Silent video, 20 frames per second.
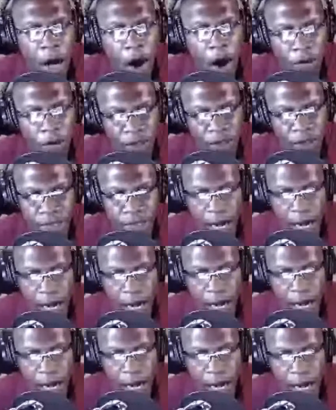
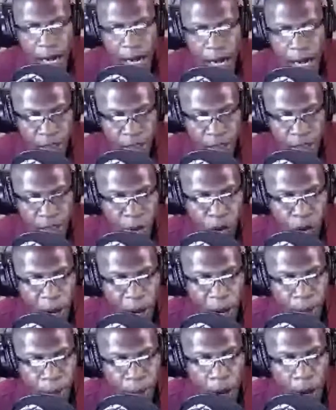Oftentimes, however, the
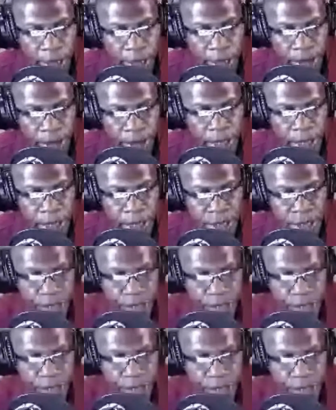Democrat Party,
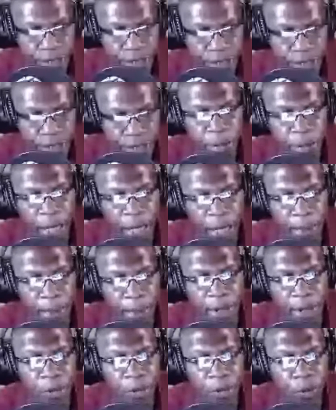instead of giving
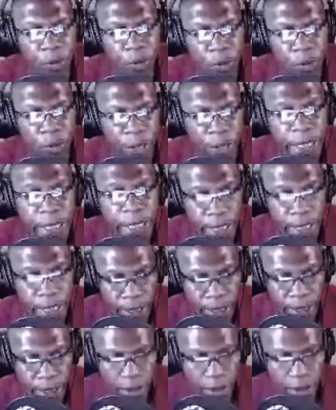black people what we
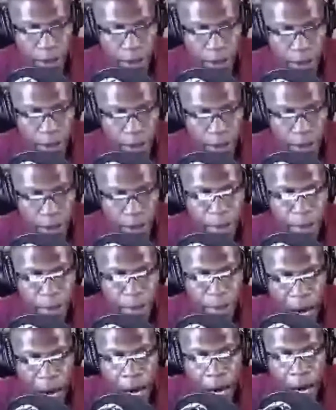need to
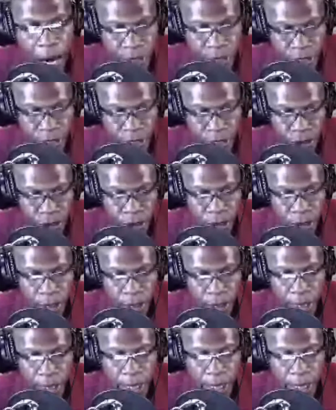better our condition,
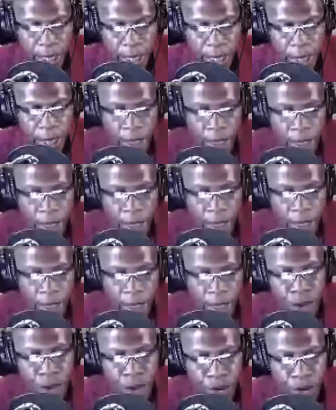they
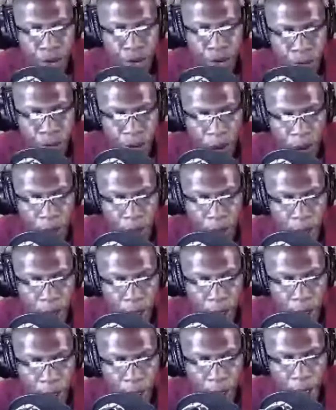tend to
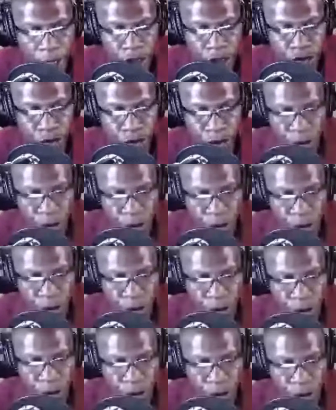introduce
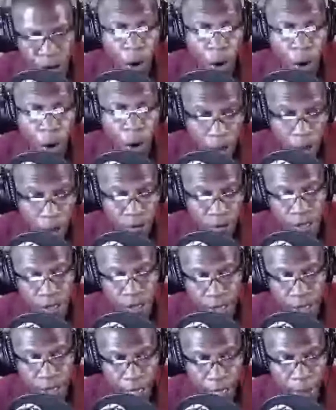more of the
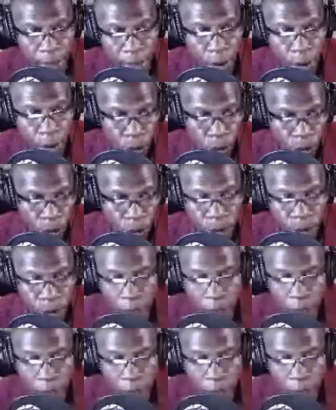same old
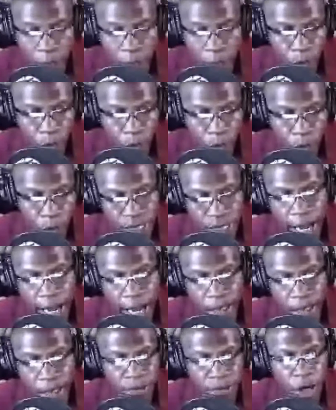one
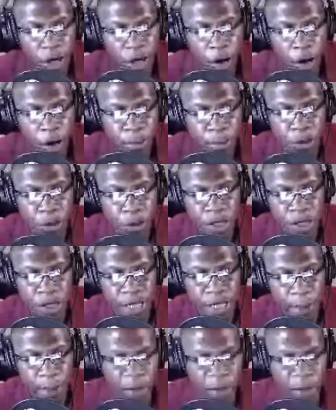tie lift all boats
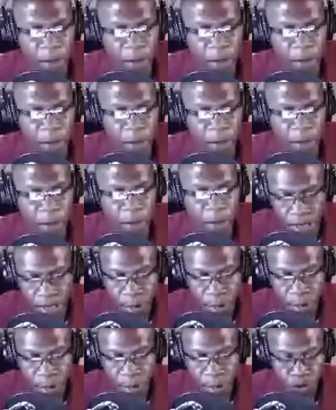type of
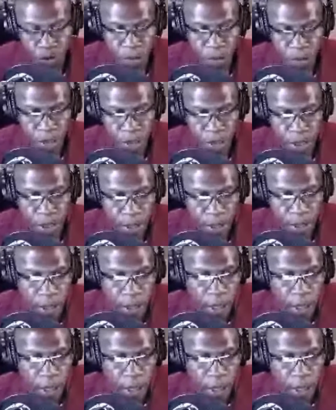policy prescriptions.